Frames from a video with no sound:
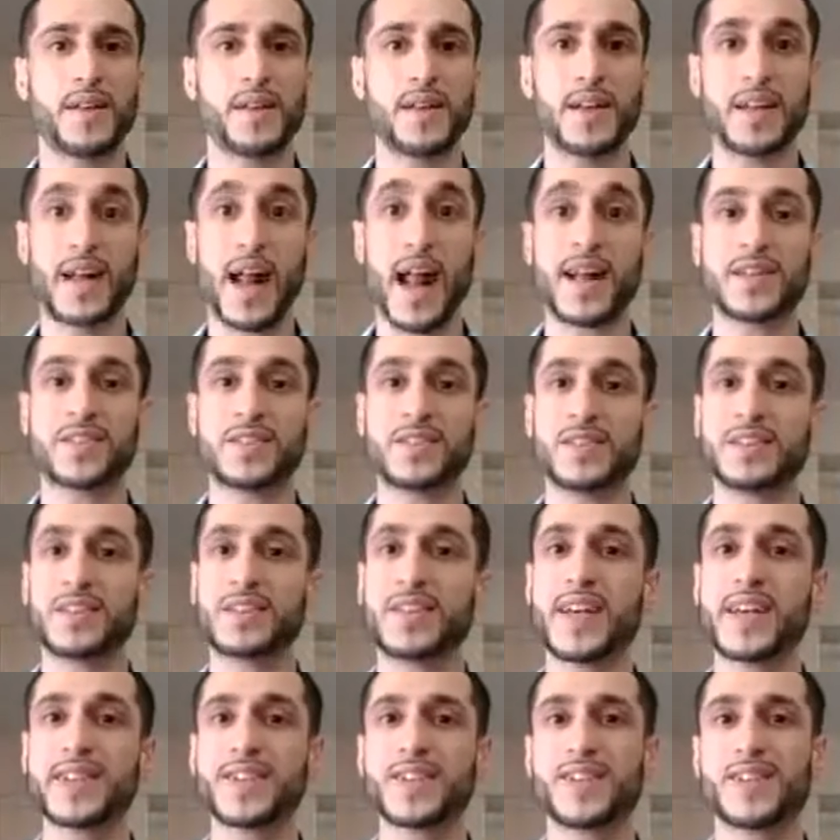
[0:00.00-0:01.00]
It actually
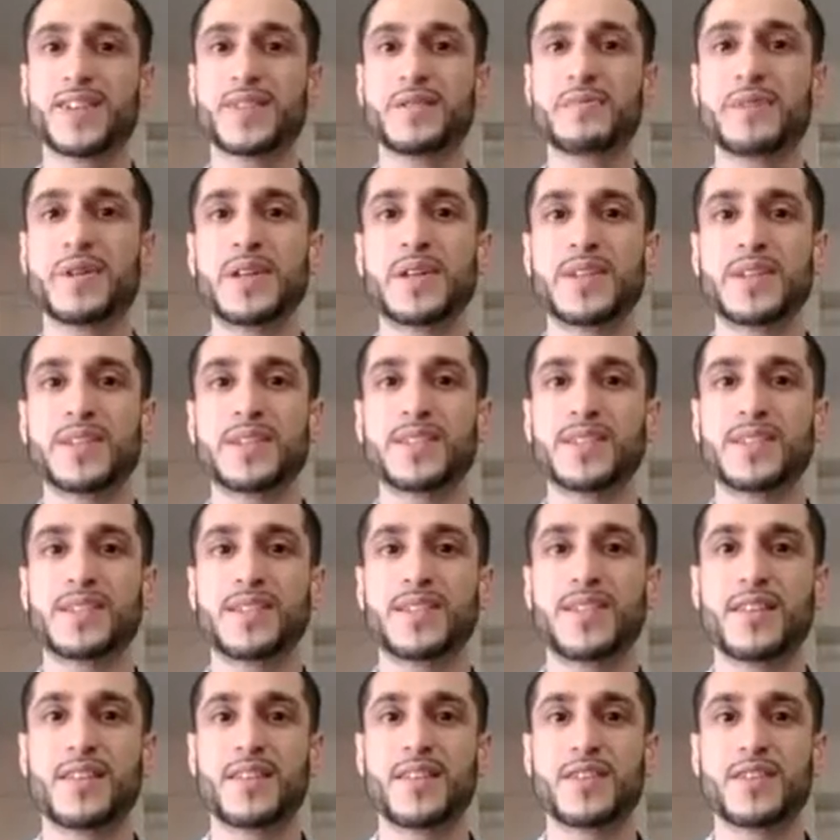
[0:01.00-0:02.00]
tastes good
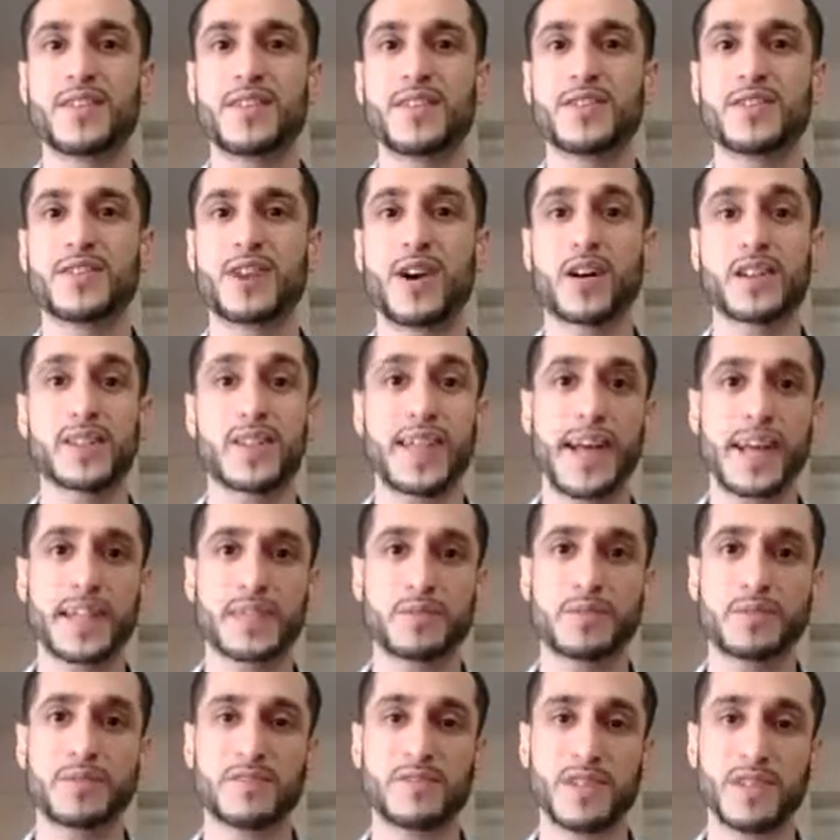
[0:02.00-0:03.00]
because sauce
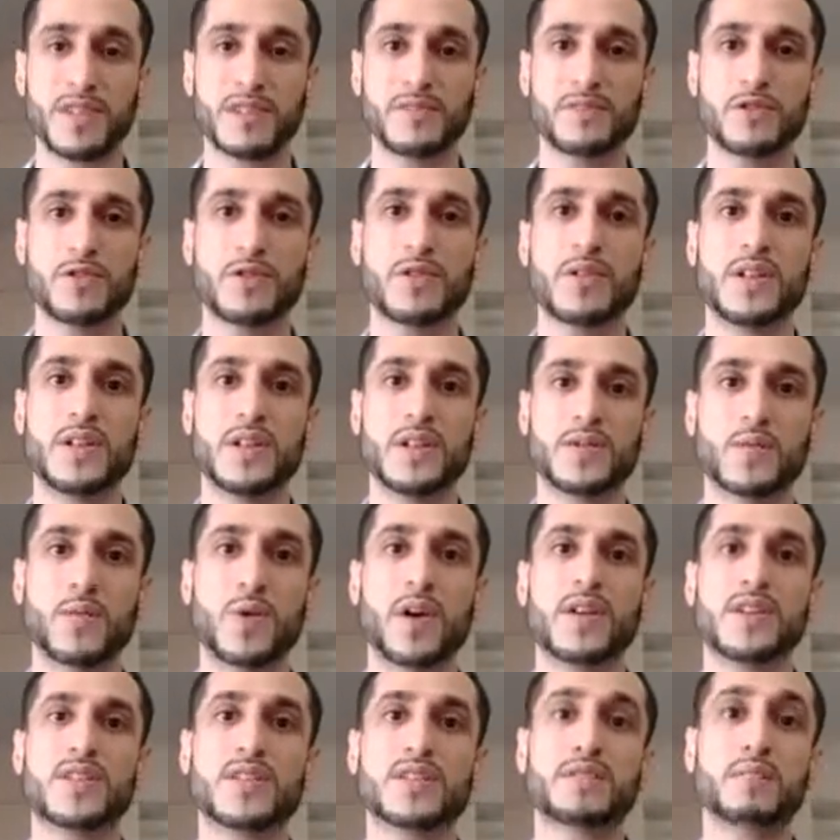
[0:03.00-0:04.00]
sarsaparilla root is
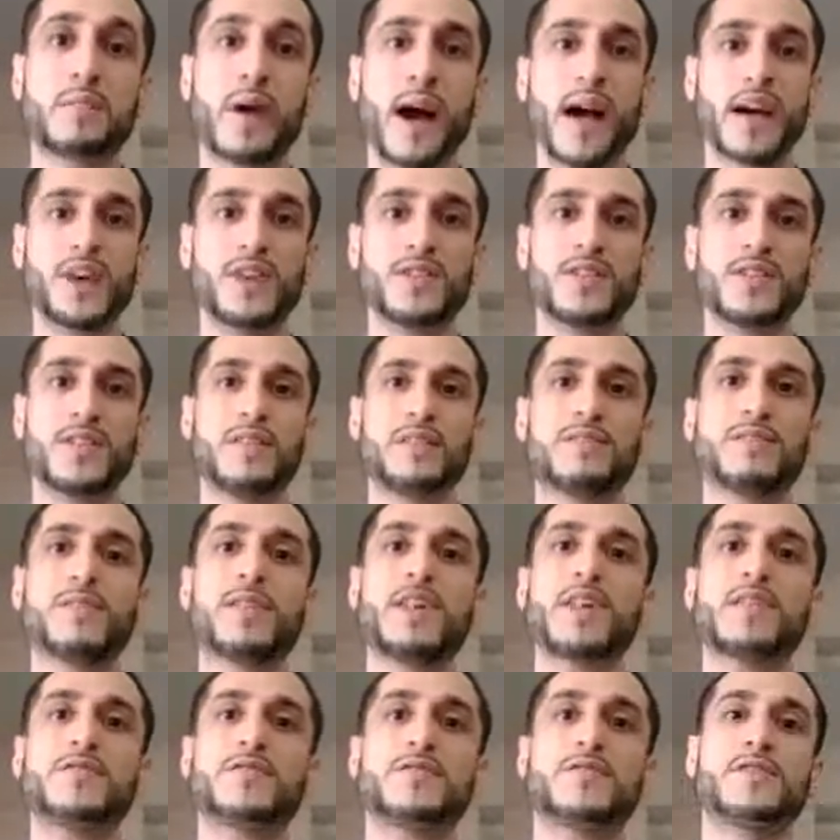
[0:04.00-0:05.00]
what inspired the
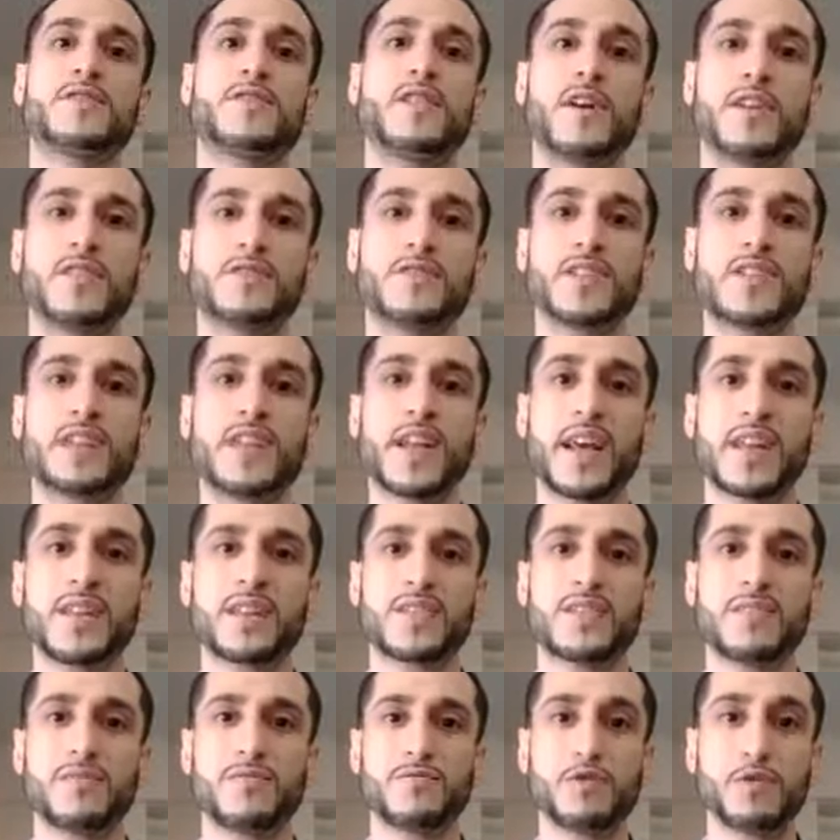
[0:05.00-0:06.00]
flavor of
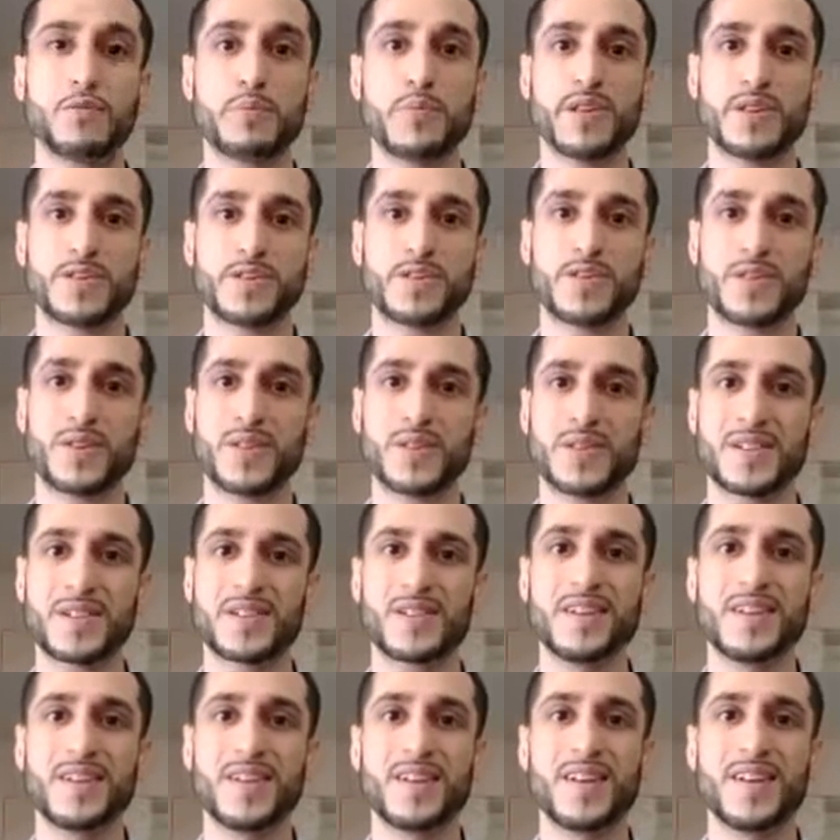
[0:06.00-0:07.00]
today's root beer soda.